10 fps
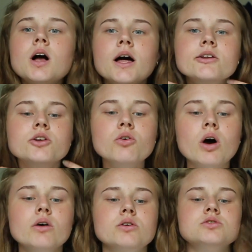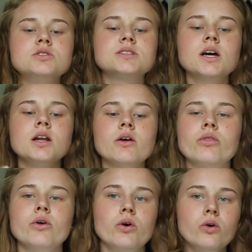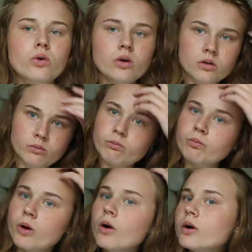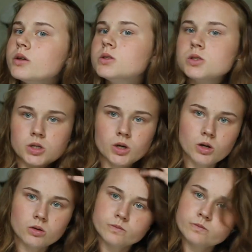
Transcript: I don't know how I'm going to start it though, but yeah.